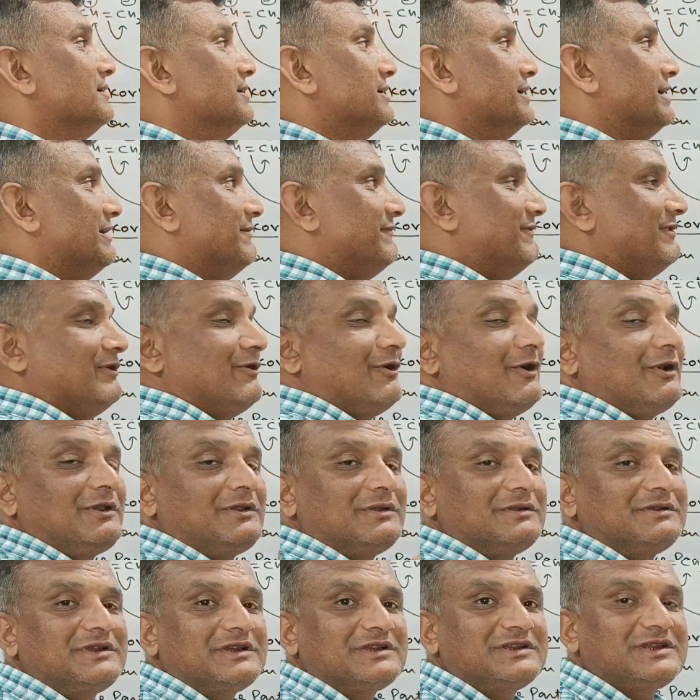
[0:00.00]
Here will
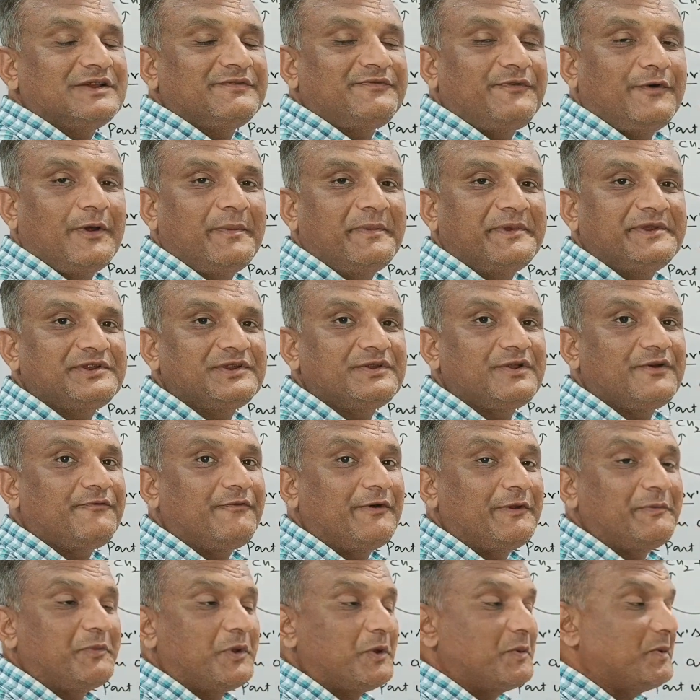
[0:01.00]
not just the formation of
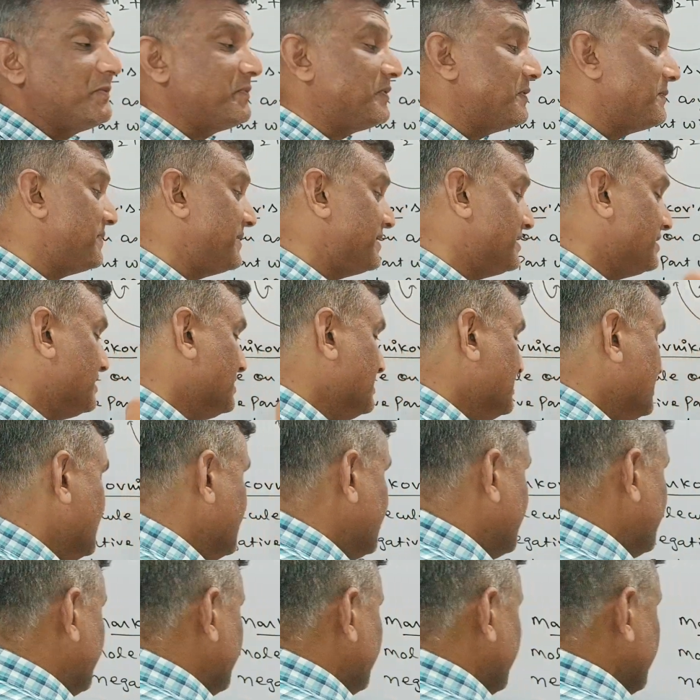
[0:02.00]
1 bromopropane.
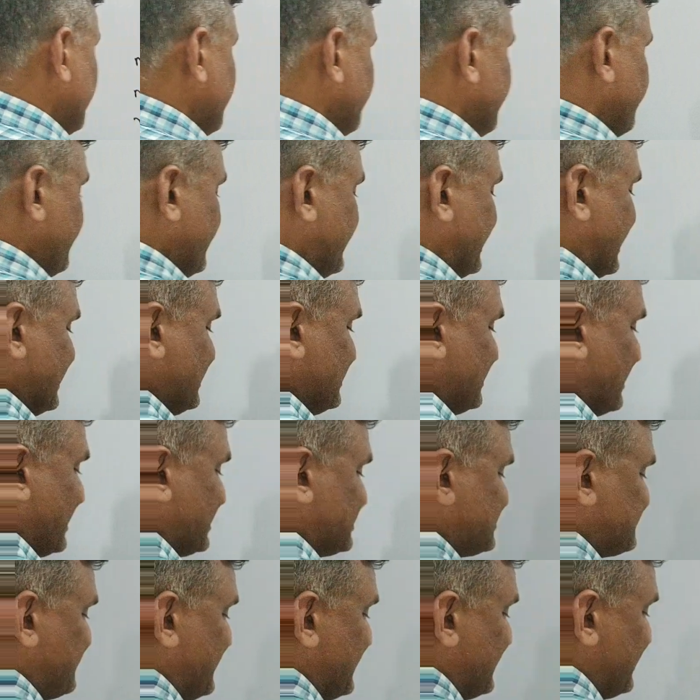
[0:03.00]
We can
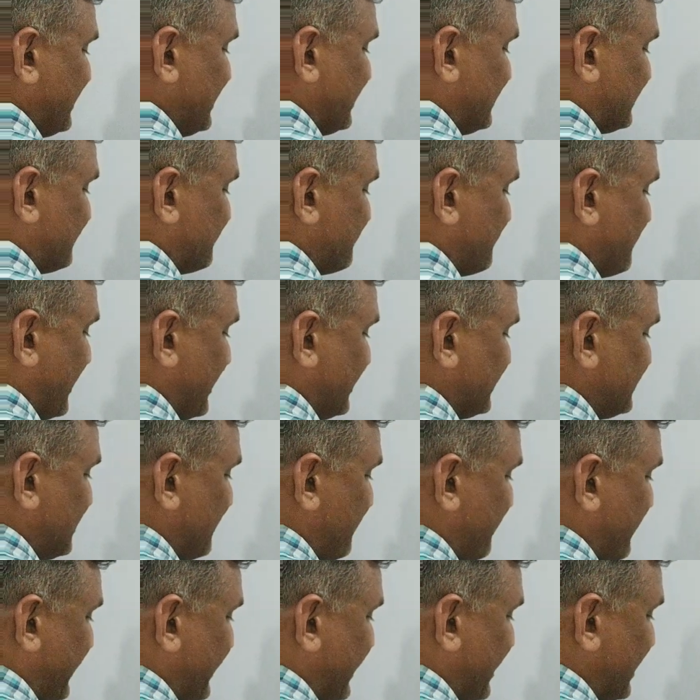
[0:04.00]
explain it by
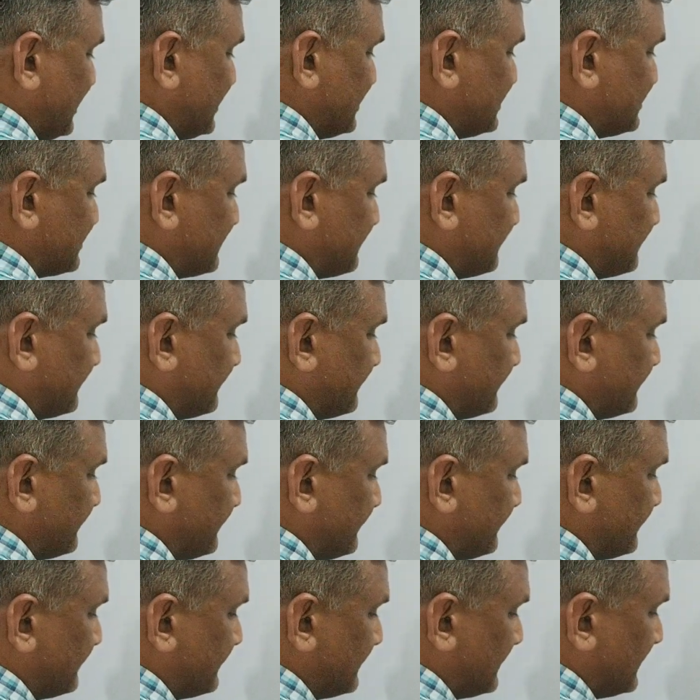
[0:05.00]
the mechanism.
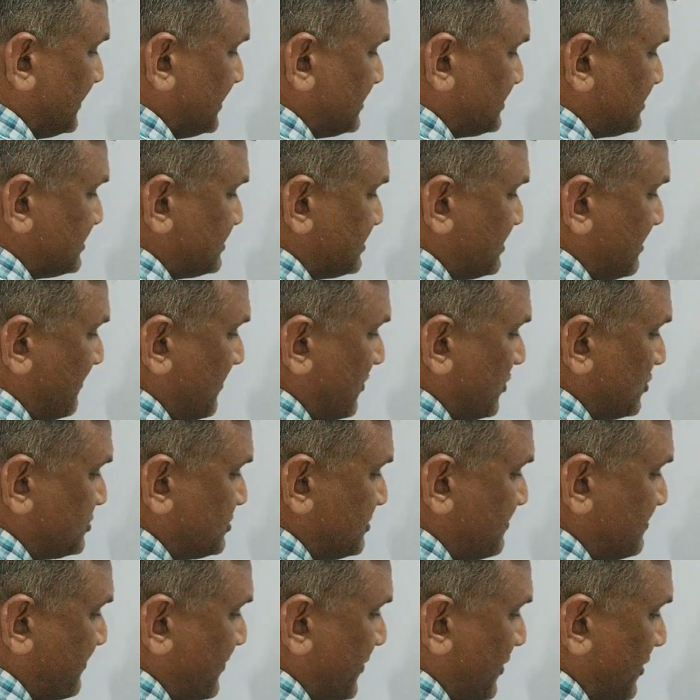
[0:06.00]
This is the
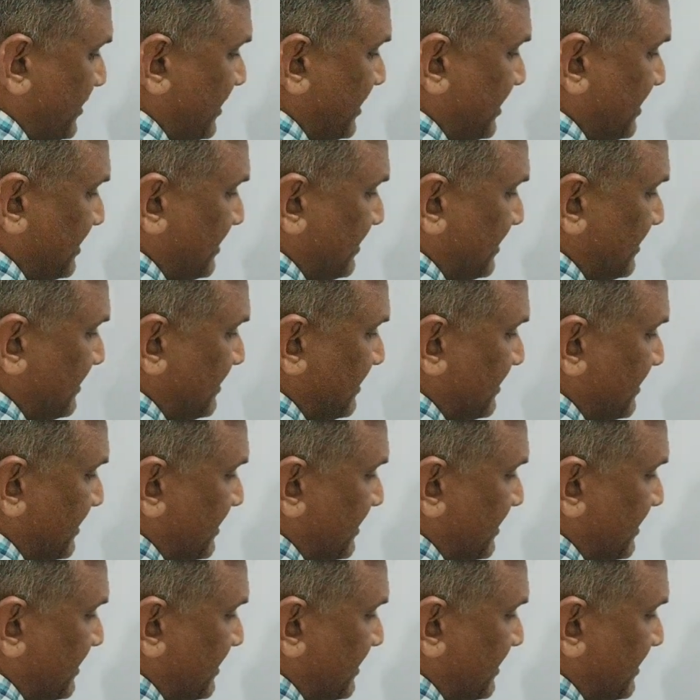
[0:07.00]
most important.